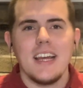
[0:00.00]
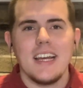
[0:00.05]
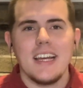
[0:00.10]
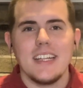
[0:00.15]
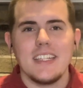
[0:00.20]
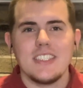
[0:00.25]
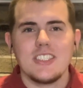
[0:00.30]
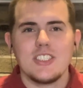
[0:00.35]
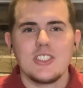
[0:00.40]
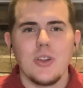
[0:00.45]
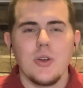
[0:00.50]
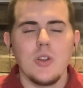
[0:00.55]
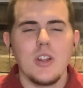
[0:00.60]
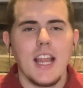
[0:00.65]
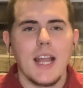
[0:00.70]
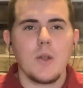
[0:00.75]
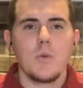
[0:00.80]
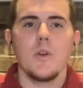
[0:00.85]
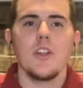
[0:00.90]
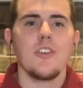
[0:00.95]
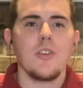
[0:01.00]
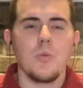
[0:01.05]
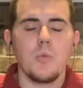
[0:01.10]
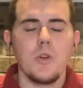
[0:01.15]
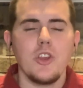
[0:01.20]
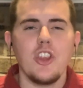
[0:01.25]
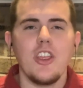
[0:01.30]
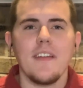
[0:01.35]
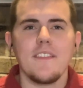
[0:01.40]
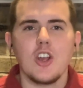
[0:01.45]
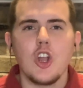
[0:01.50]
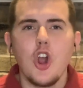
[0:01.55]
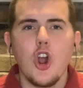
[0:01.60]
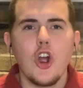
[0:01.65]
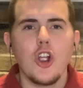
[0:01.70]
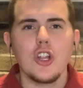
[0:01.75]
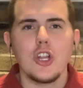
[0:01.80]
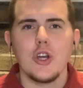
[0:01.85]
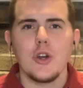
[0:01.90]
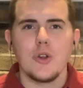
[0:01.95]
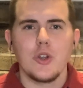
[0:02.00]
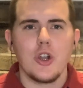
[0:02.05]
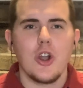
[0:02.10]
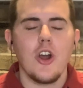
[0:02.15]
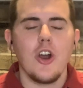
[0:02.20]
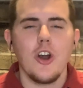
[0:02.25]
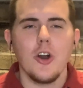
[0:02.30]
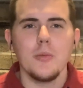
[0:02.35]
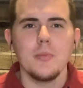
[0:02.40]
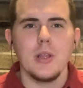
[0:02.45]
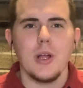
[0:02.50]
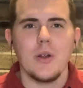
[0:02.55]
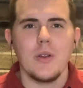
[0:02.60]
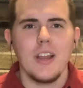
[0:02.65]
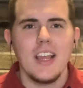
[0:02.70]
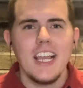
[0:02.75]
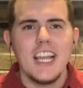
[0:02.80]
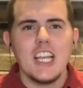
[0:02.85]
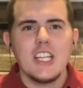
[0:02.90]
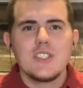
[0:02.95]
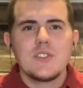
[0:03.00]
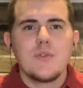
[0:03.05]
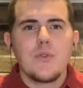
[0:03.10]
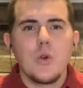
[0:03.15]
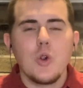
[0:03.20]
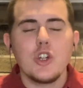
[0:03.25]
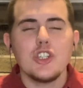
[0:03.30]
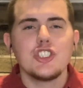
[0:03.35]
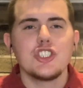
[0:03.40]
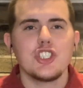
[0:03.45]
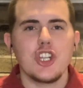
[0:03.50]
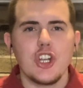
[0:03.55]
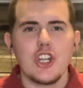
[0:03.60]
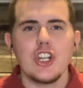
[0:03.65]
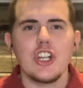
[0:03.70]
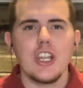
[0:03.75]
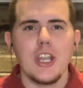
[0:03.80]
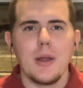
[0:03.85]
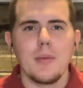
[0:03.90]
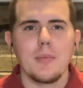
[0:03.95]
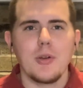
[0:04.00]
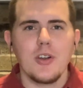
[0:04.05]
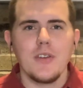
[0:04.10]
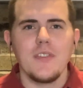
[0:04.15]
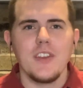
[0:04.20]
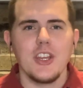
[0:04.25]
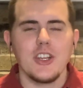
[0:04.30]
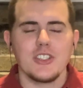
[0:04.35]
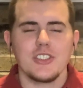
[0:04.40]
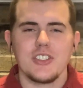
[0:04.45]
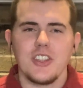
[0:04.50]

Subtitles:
So like when you have a car loan or a home loan, it's for a certain number of years.